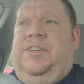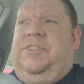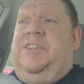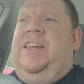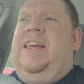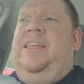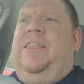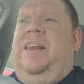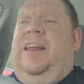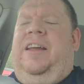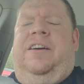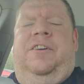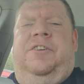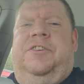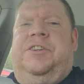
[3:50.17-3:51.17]
to say that I
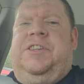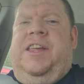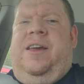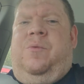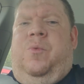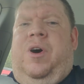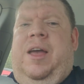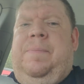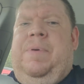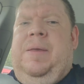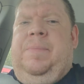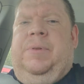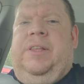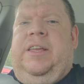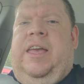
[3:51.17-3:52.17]
understand why
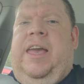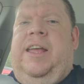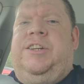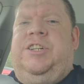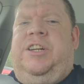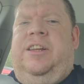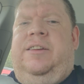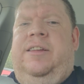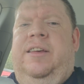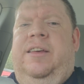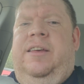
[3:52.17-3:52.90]
people engage in it,